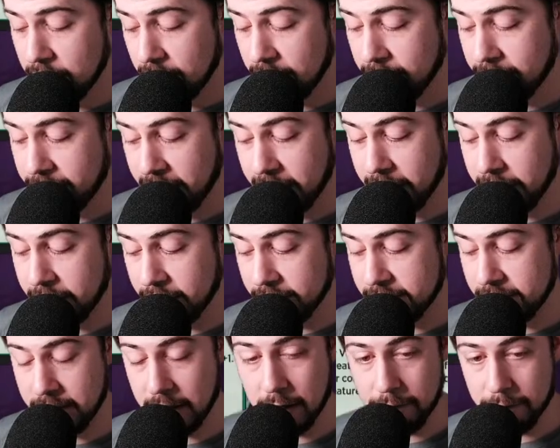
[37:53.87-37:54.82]
Very good
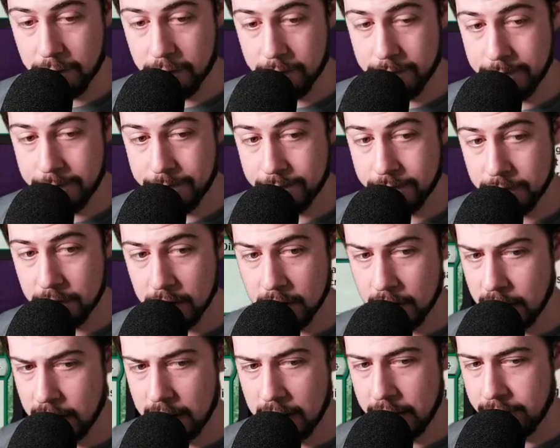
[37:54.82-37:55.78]
stuff.
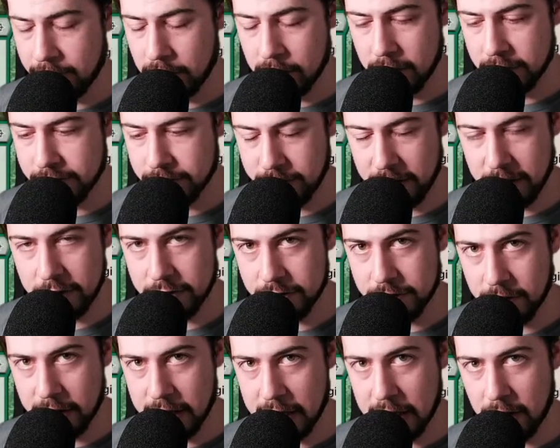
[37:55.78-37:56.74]
Then, of course,
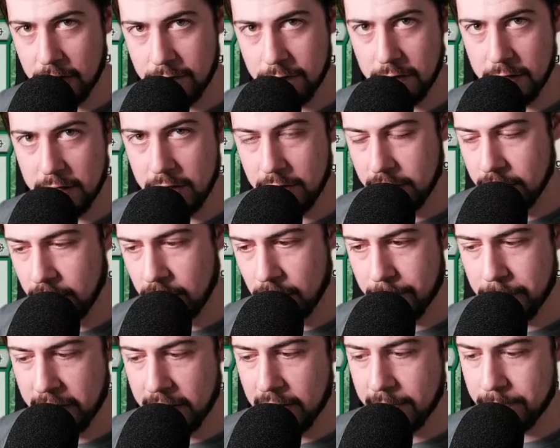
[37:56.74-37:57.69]
Regisaur Alpha you could
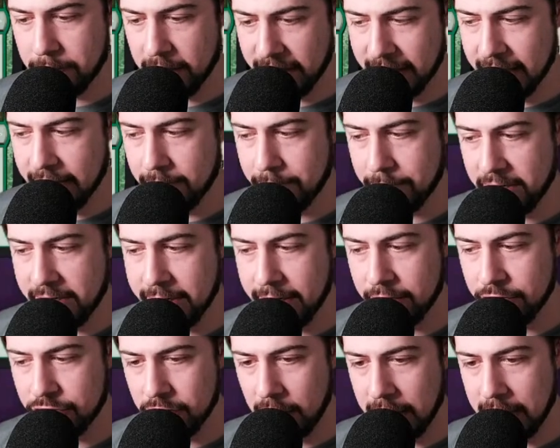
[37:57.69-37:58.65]
open up again,
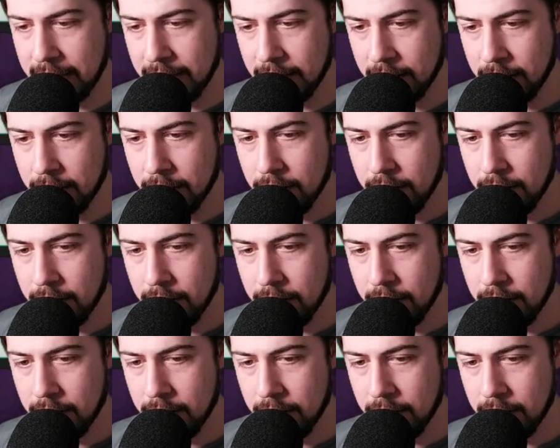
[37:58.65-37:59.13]
potentially.